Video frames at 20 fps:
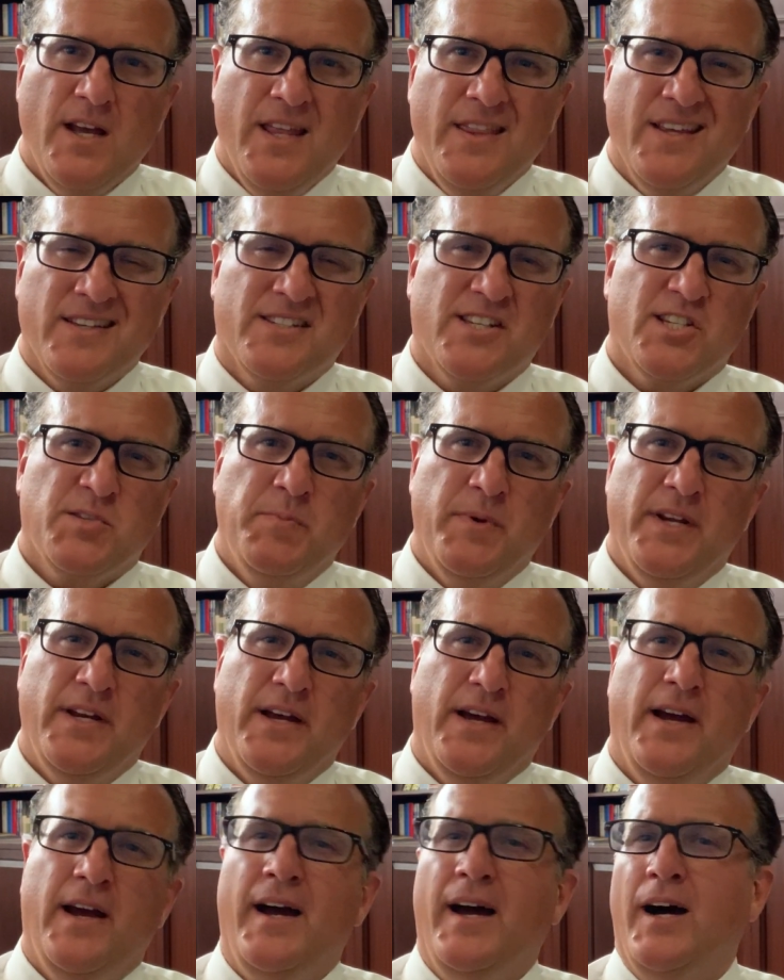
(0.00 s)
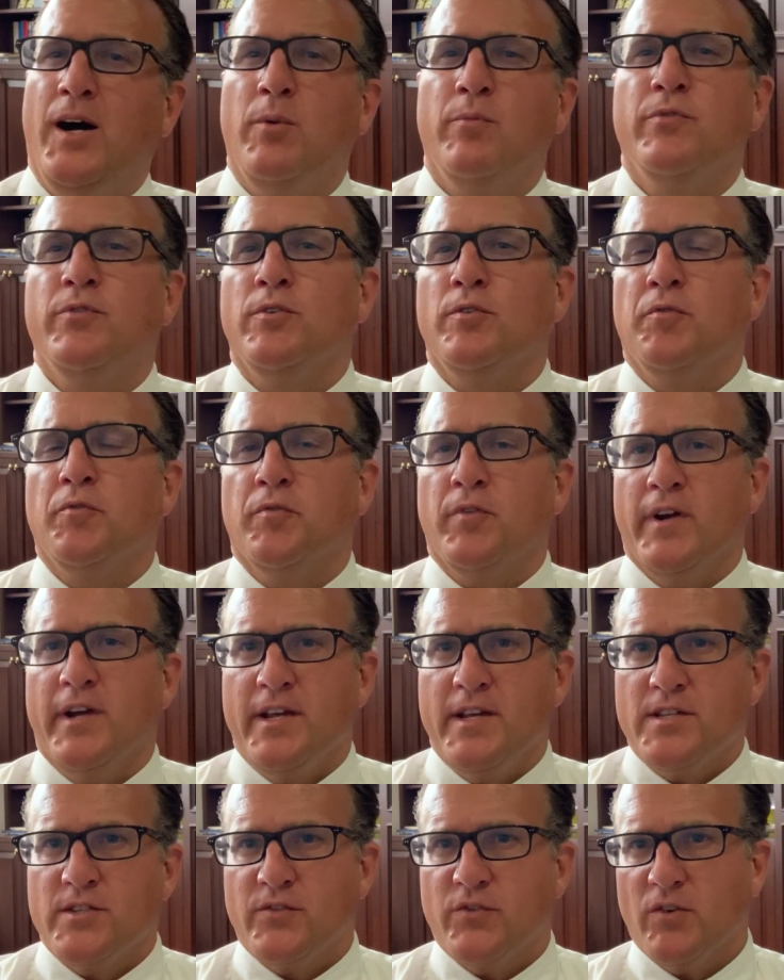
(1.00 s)
This has been a helpful
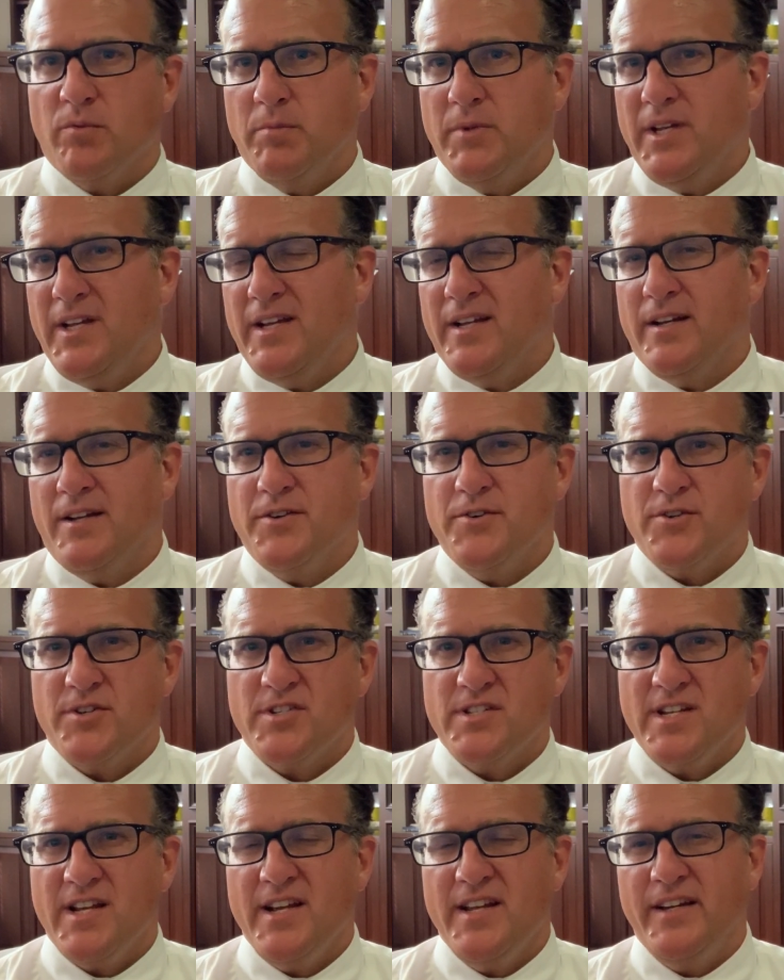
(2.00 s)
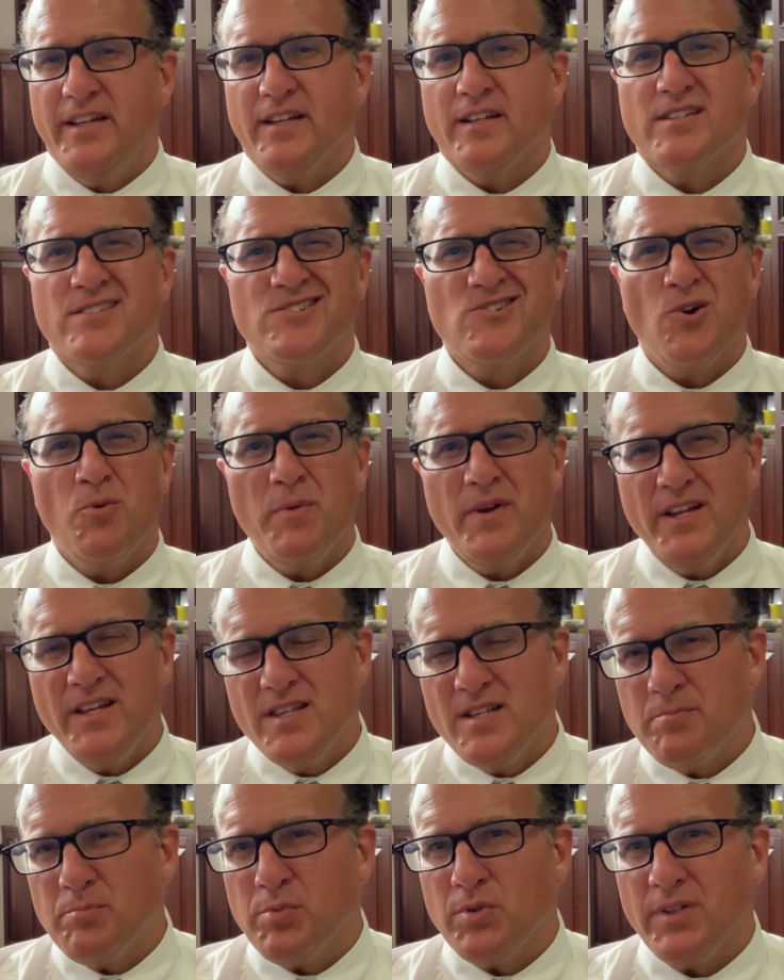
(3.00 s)
phrase for me in understanding so many
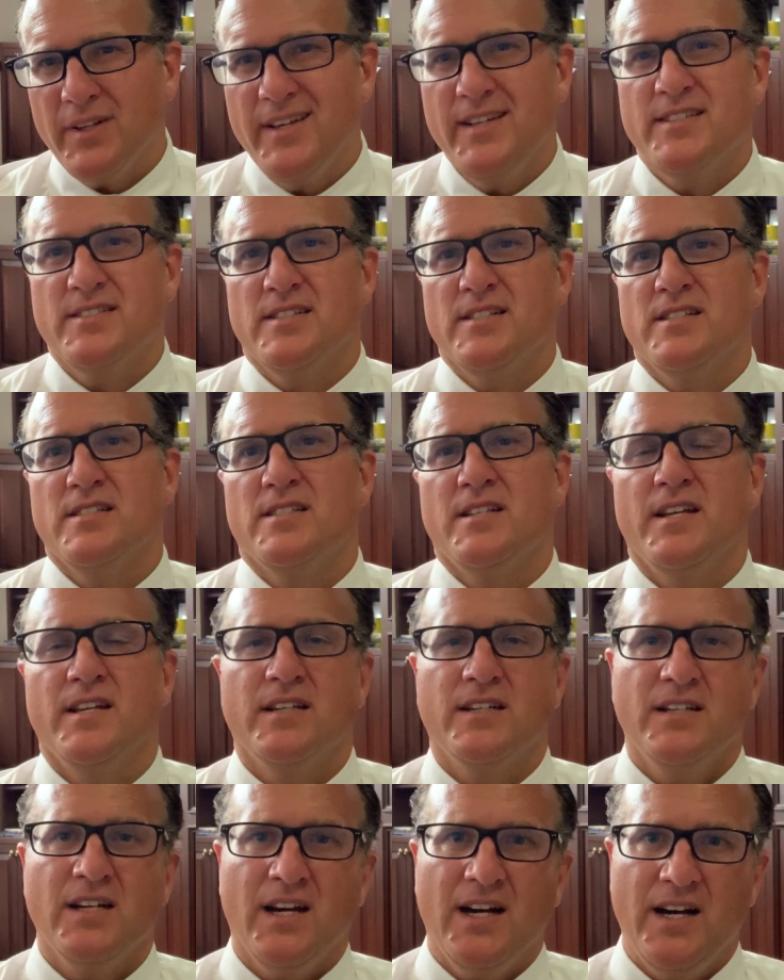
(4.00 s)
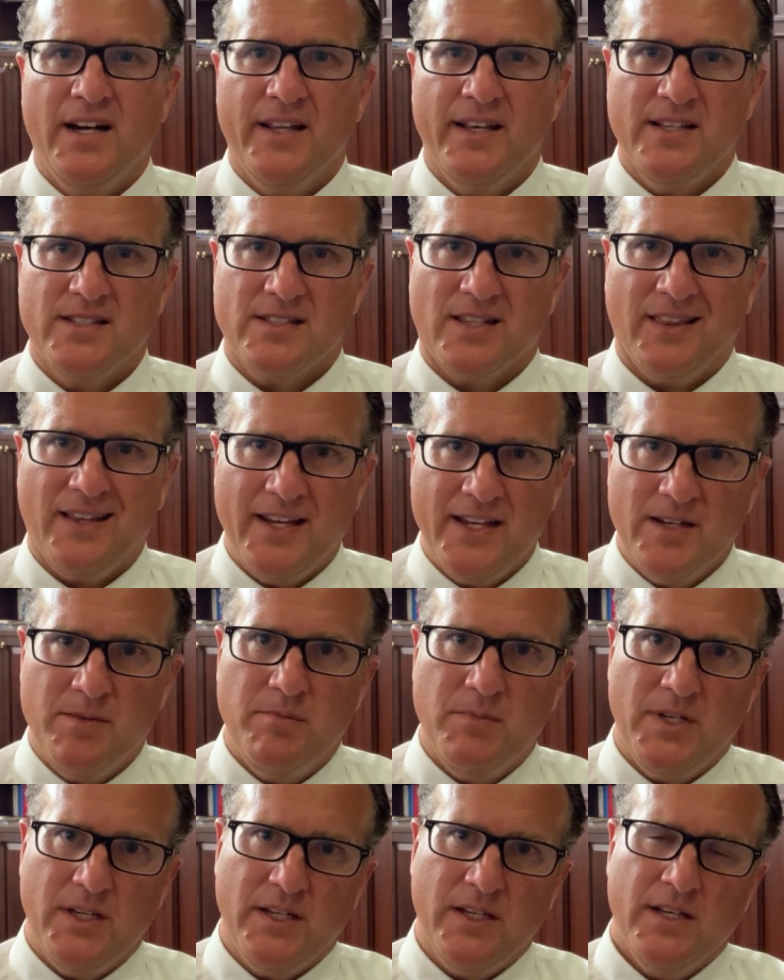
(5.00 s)
of the places that God has led
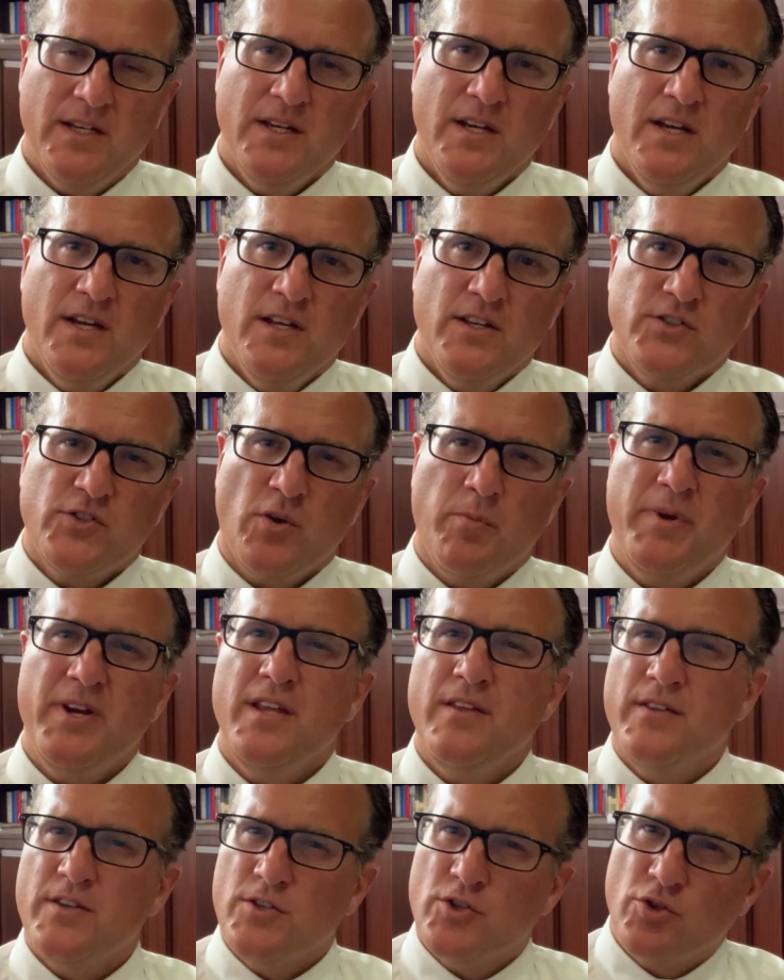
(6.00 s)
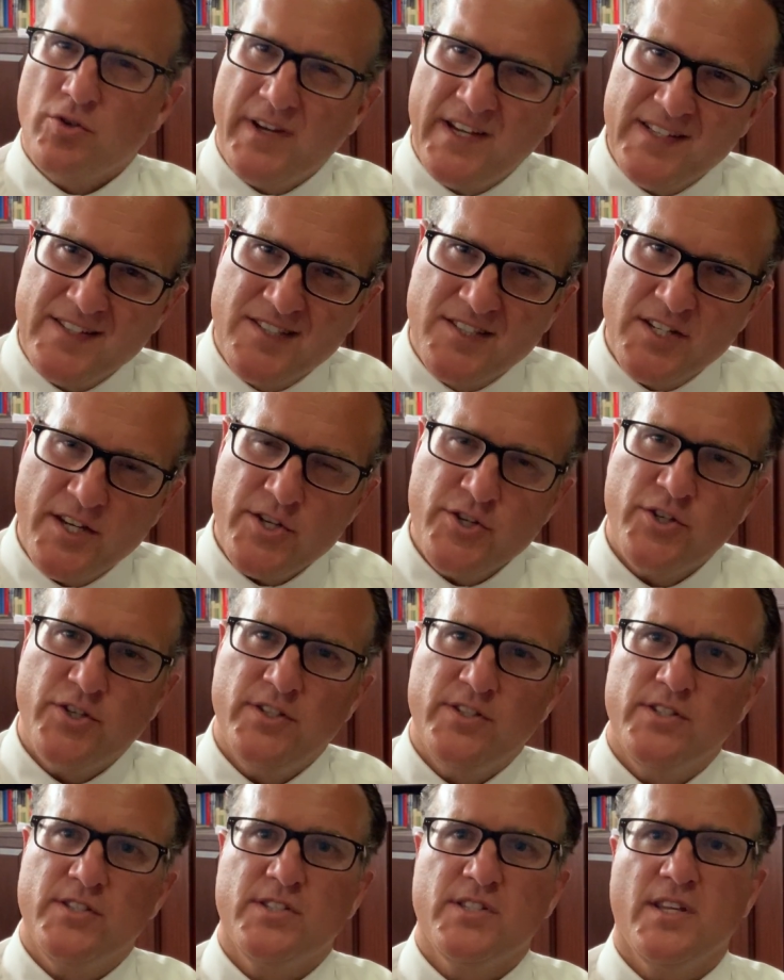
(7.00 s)
me, so many of the
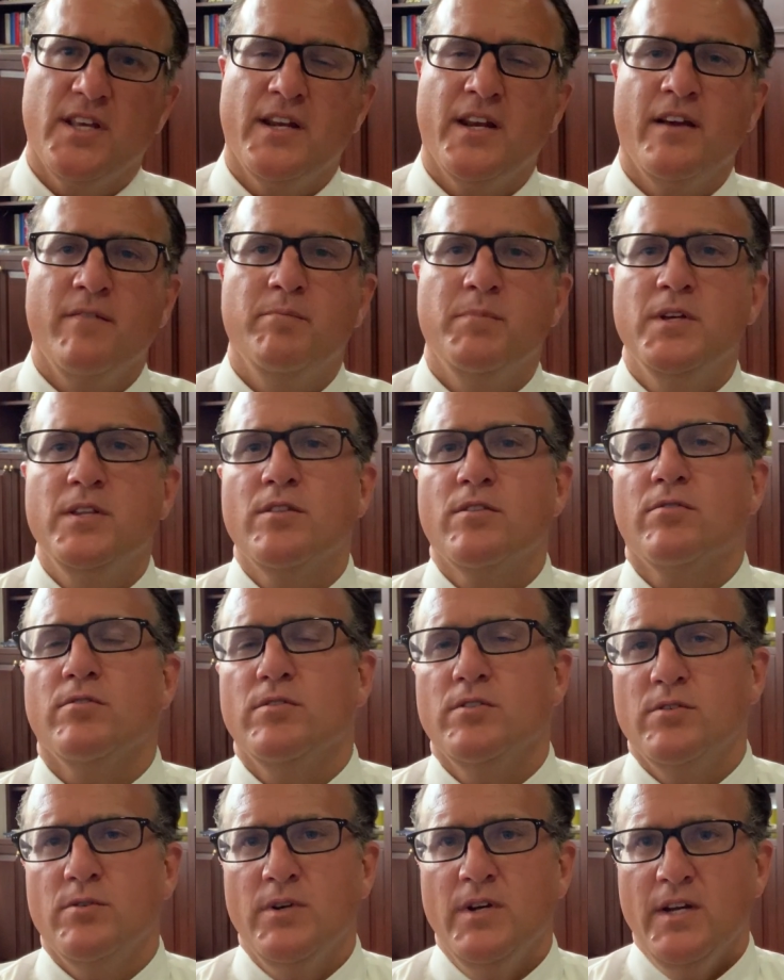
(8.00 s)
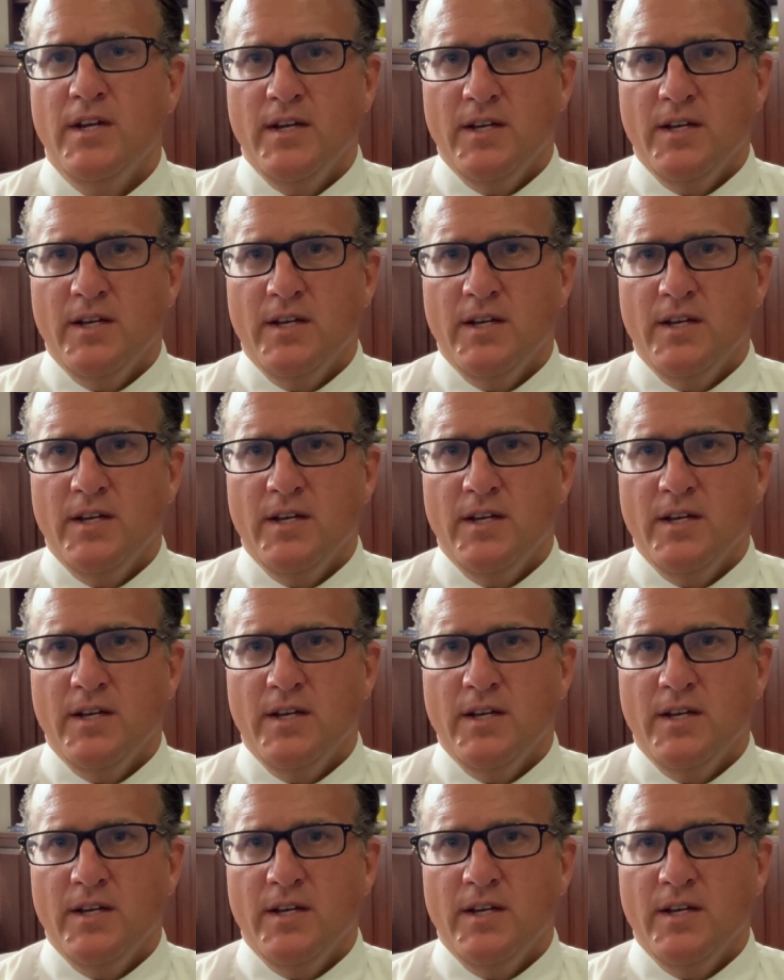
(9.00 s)
transitions that I've been through